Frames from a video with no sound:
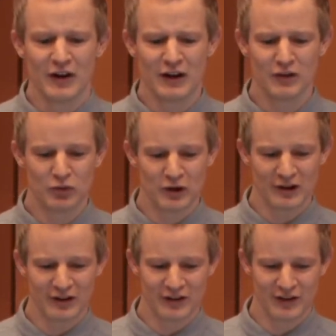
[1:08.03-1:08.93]
It
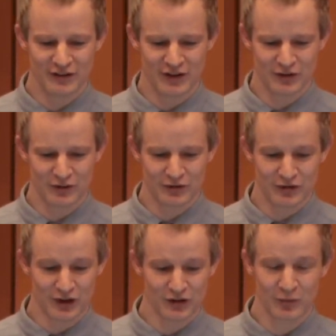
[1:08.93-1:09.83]
really is an essential
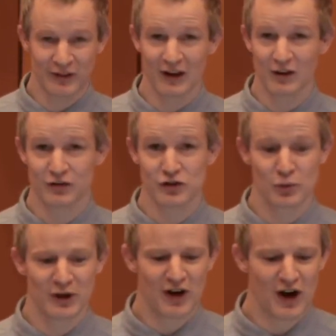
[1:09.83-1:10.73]
structure. Without
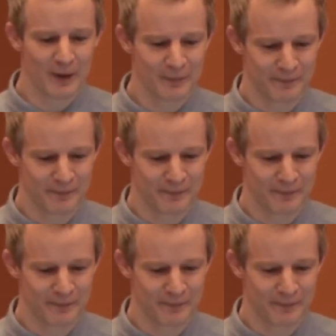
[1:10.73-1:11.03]
cholesterol, we die.